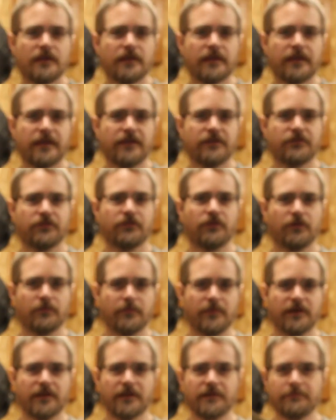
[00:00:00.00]
Okay, so I've got
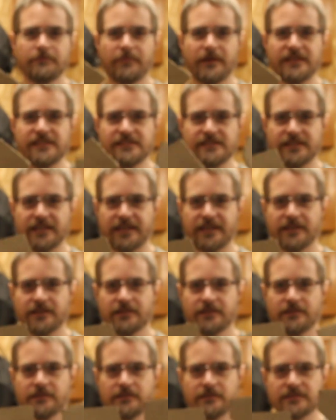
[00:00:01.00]
my
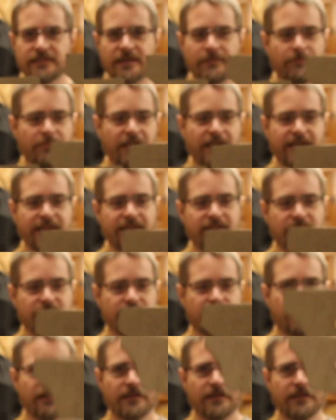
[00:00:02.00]
basic templates.